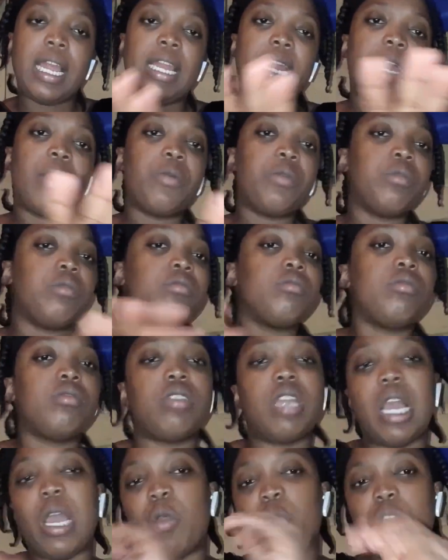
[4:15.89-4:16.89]
and I would
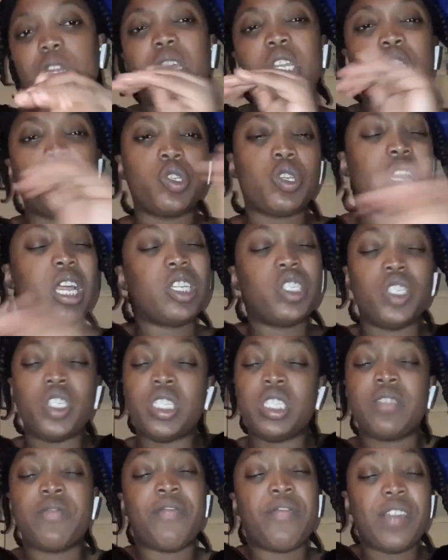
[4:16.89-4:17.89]
ensure that
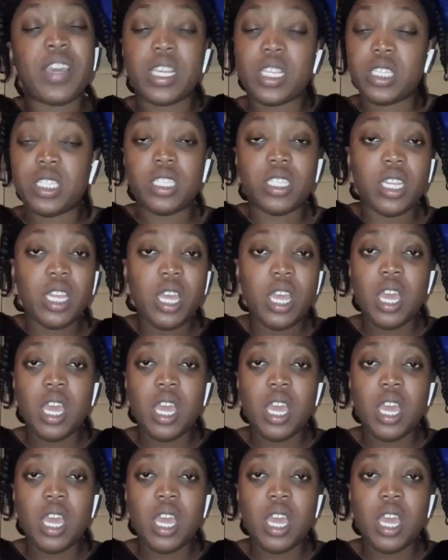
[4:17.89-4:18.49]
she's fixed.